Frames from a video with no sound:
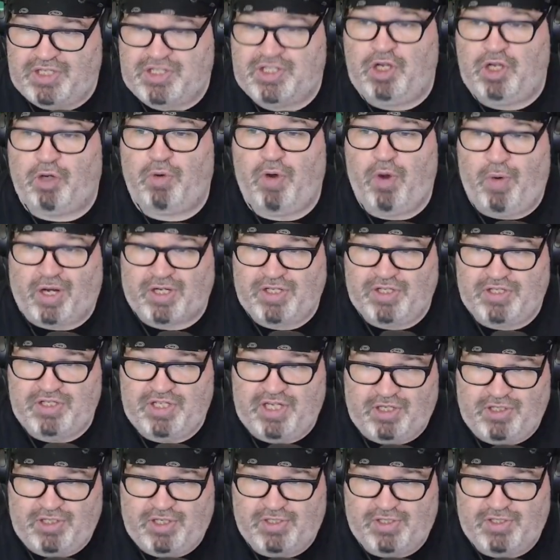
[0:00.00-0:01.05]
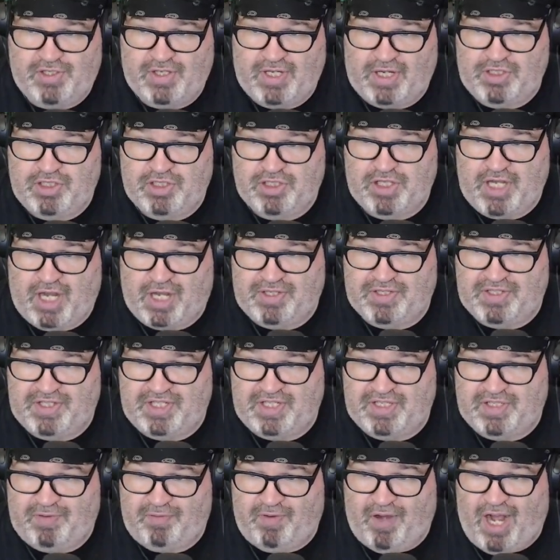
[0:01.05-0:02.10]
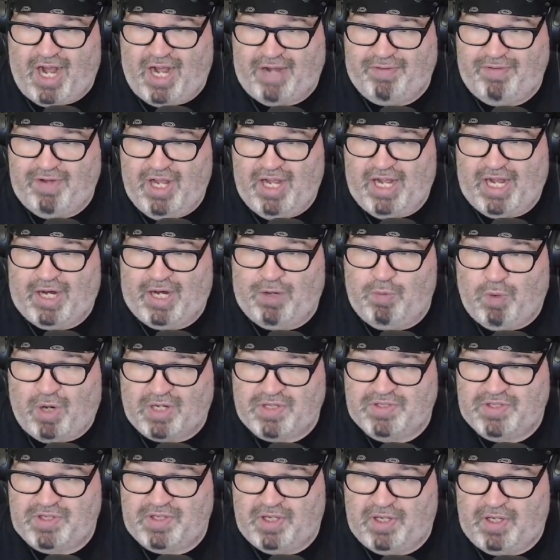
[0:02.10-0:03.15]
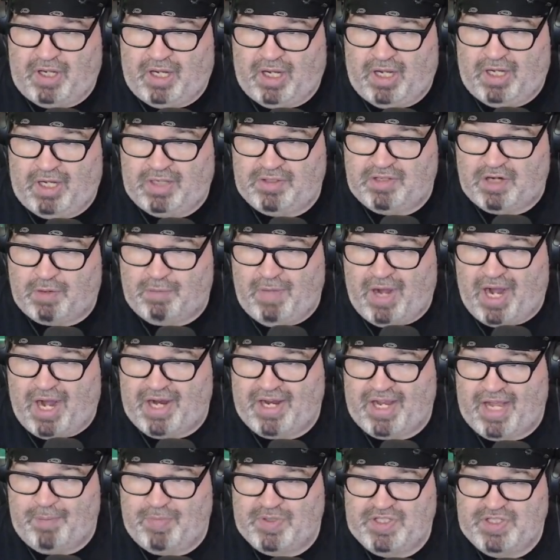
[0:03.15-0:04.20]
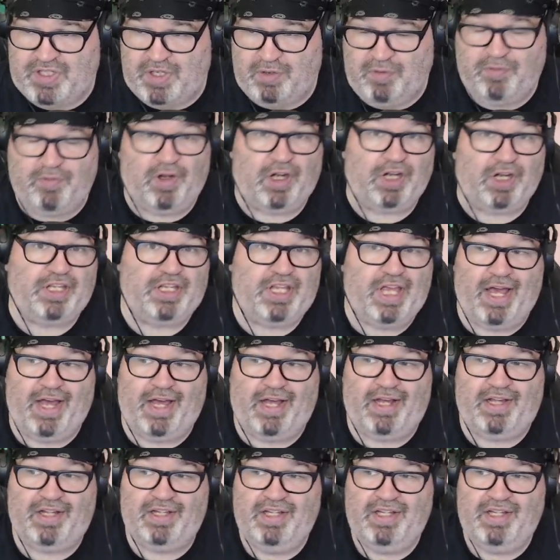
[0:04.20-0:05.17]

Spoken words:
Still rewatching TNG today. Just got to season 5 and watched the Darmok episode. Fuck yeah.